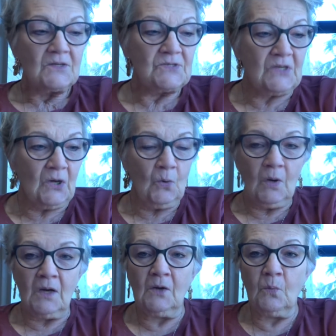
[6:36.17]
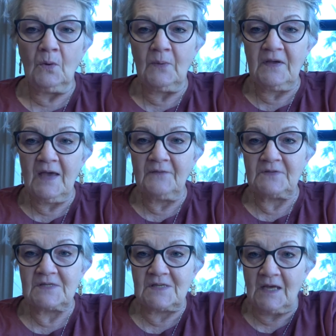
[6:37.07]
So what we
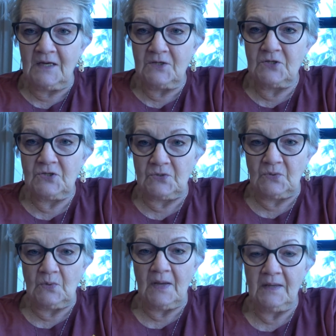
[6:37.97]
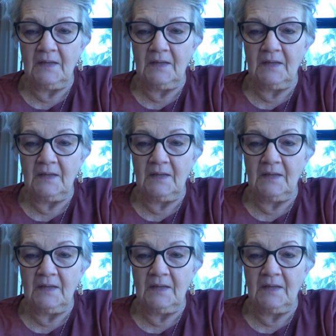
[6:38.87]
have decided to do